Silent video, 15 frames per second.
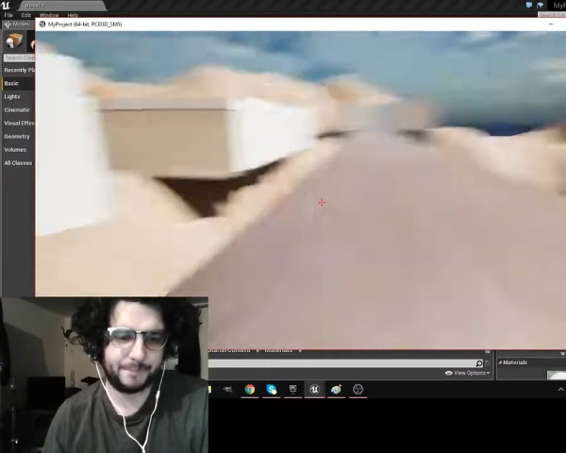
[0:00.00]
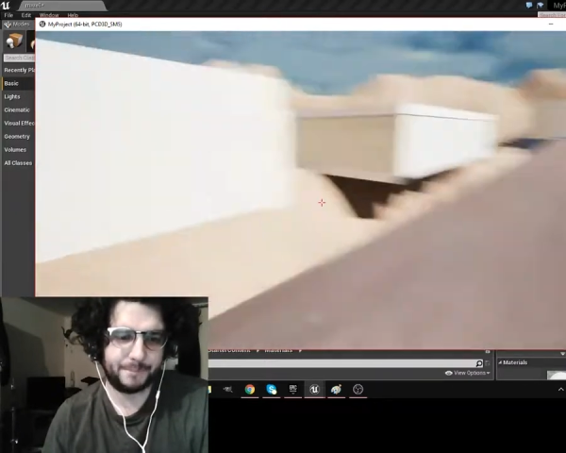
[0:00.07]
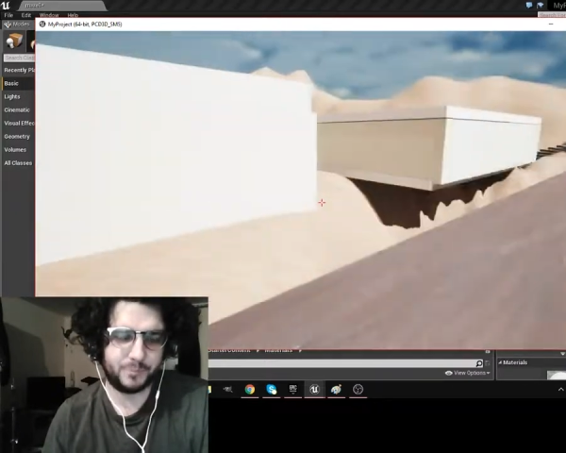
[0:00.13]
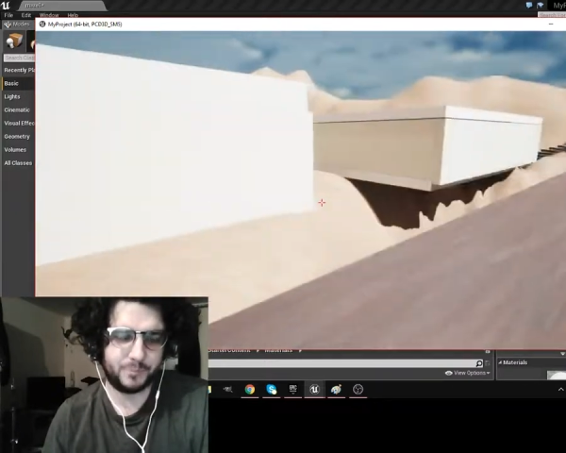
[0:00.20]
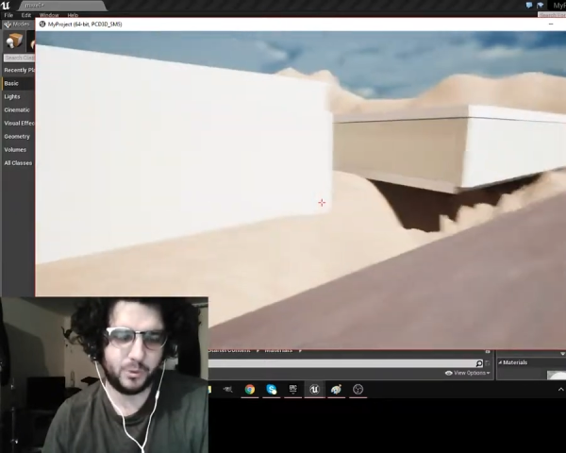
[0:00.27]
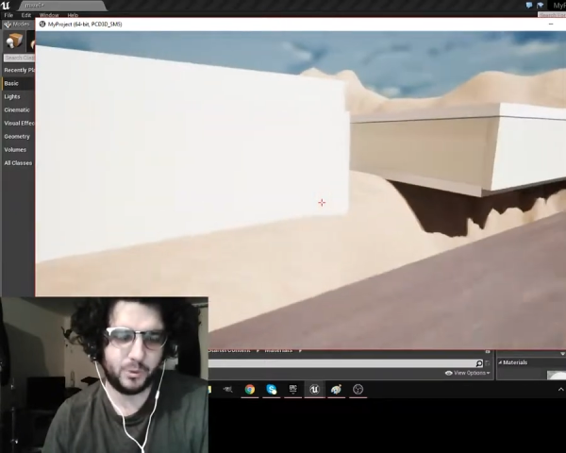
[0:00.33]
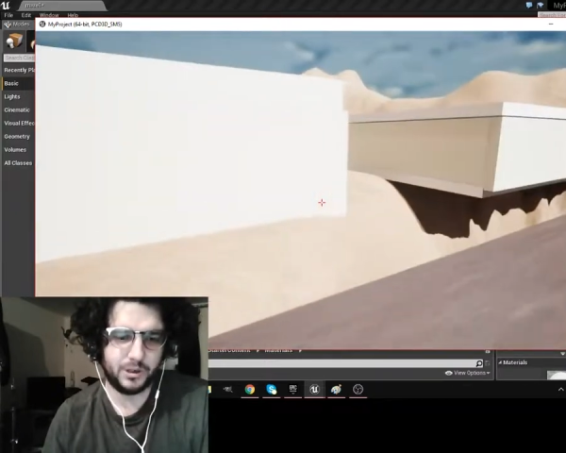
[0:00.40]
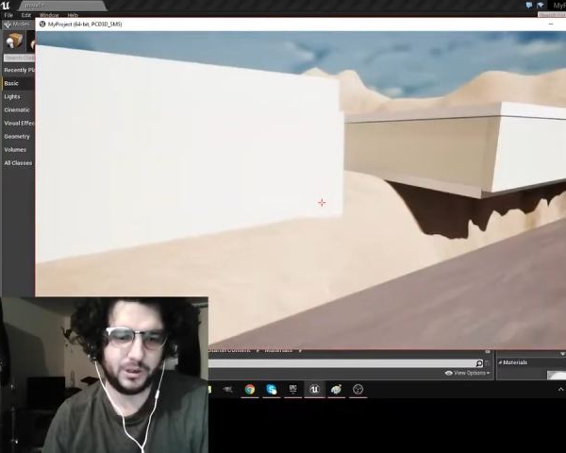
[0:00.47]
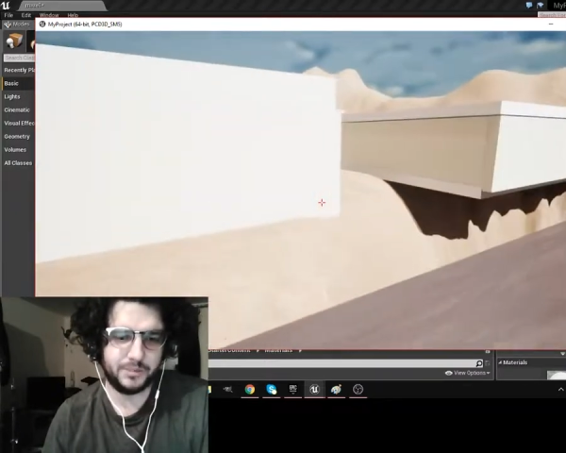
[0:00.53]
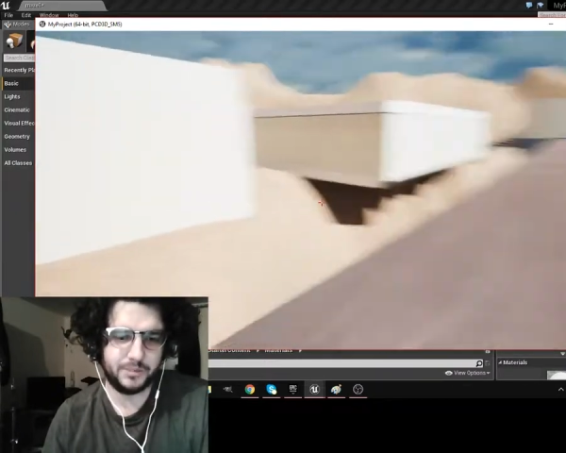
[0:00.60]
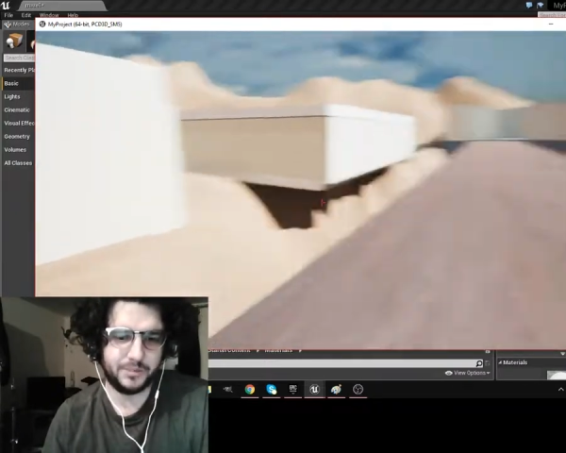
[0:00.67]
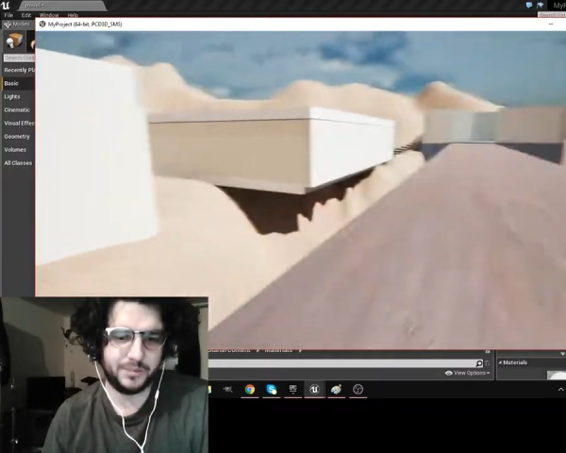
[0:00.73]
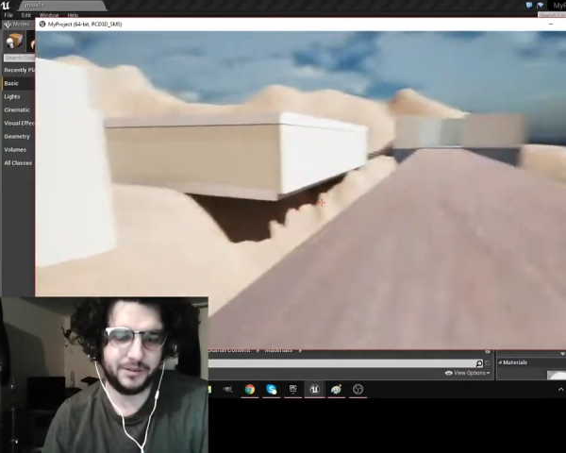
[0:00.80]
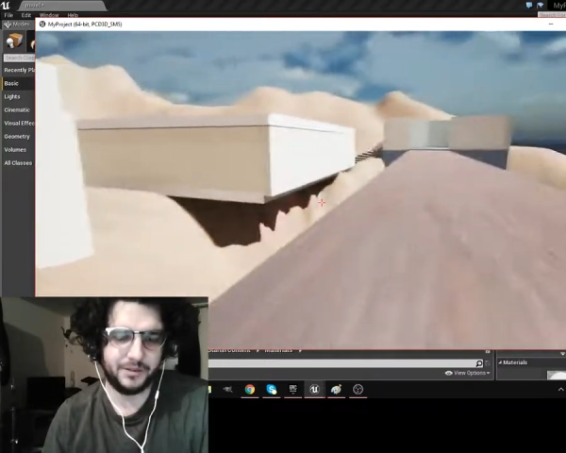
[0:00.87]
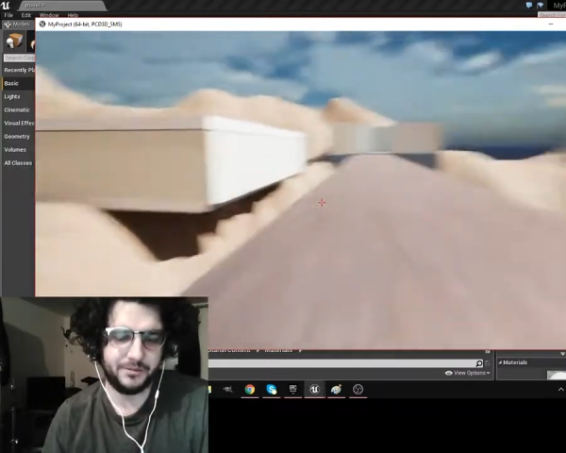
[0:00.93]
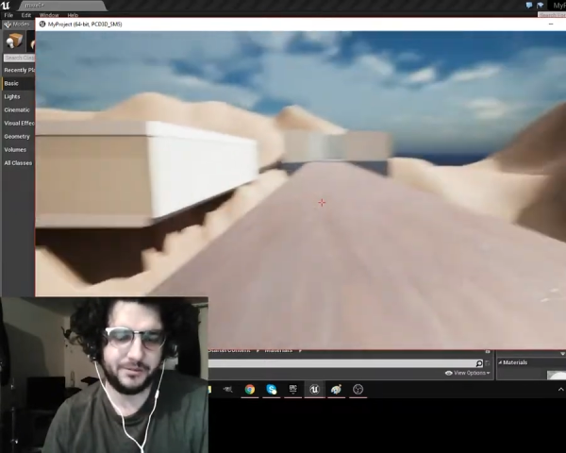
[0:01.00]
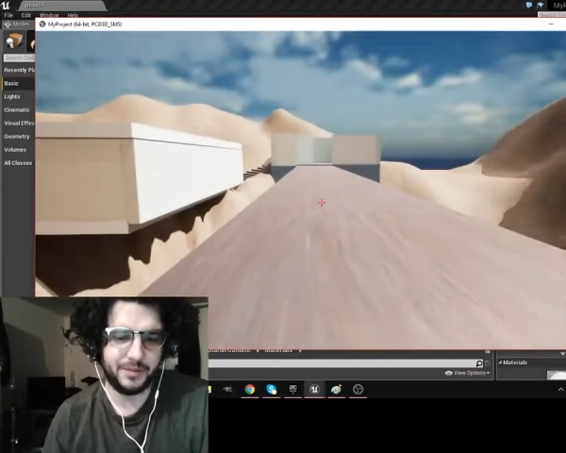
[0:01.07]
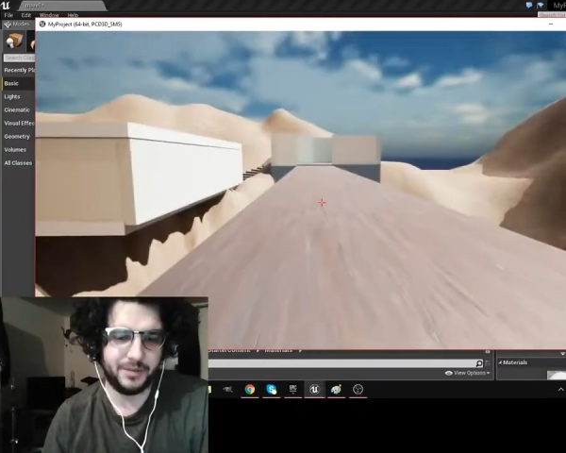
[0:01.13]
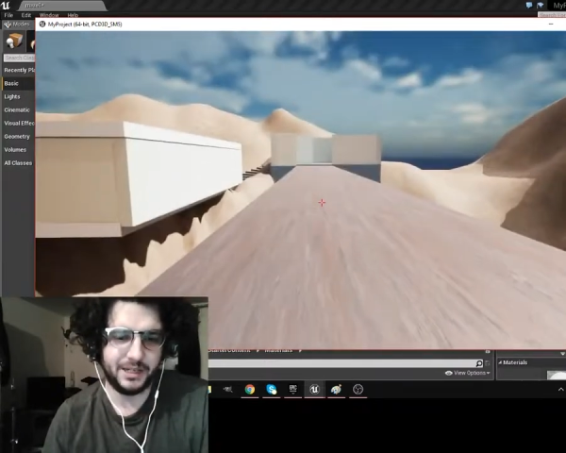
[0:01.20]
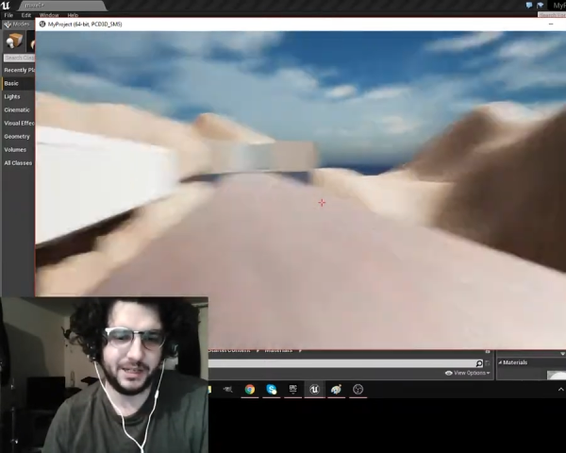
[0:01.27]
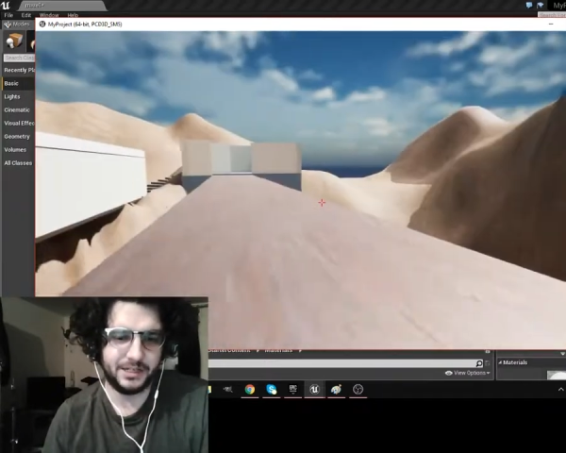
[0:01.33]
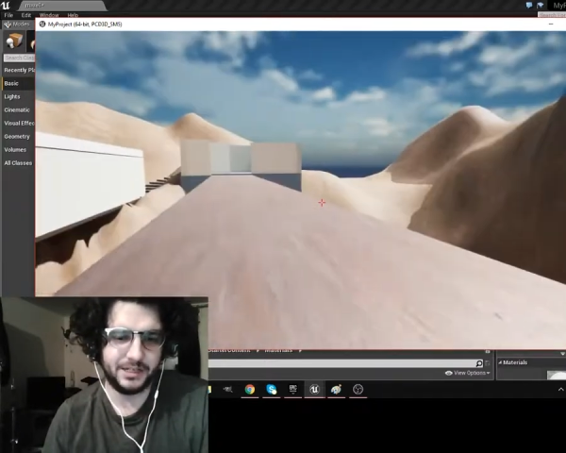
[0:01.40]
working beta of
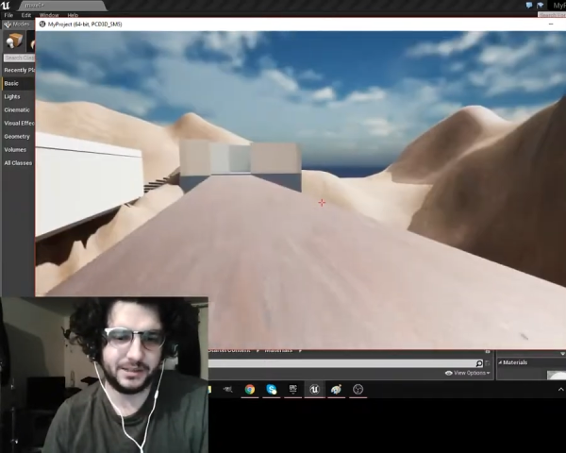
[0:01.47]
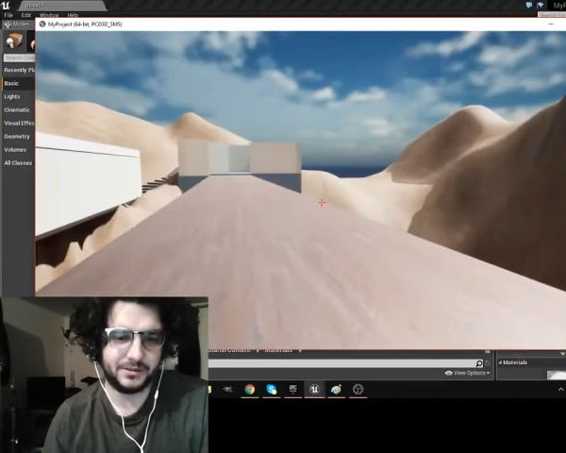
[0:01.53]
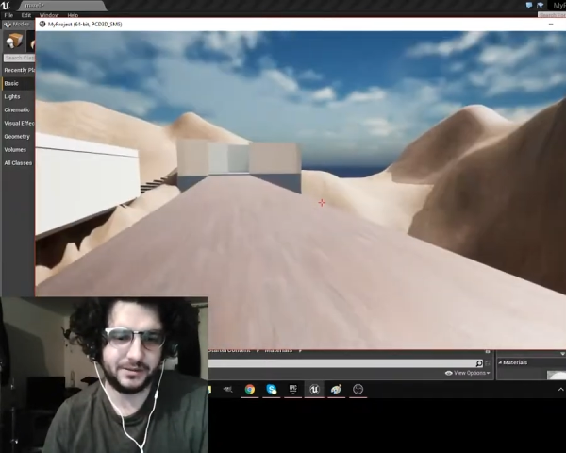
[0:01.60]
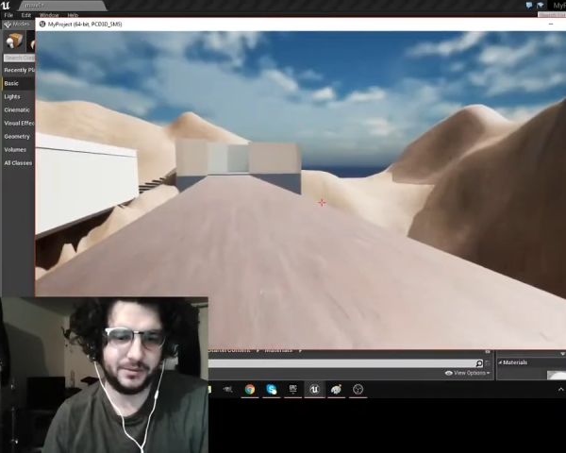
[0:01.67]
Maze